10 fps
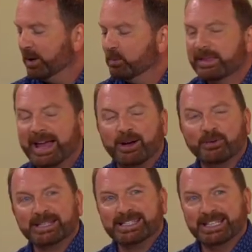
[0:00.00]
without
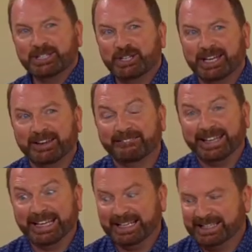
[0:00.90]
singeing
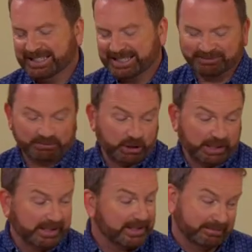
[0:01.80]
fingers, which
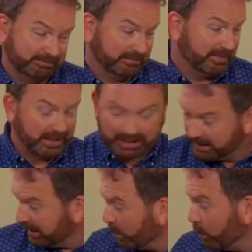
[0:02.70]
is
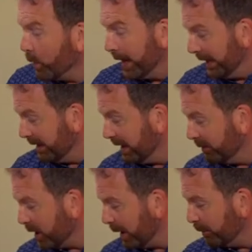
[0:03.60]
a win in
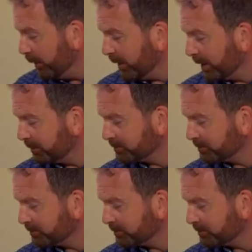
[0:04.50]
my book.